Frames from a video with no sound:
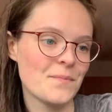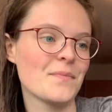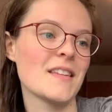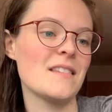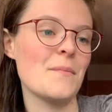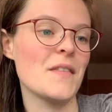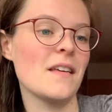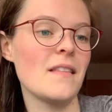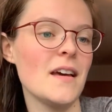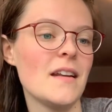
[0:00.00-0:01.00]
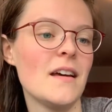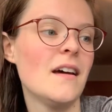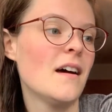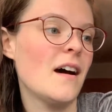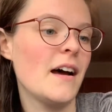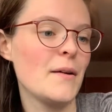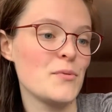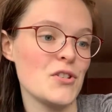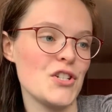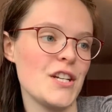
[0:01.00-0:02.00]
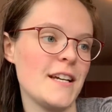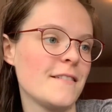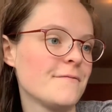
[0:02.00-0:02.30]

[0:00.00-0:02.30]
something that I appreciate.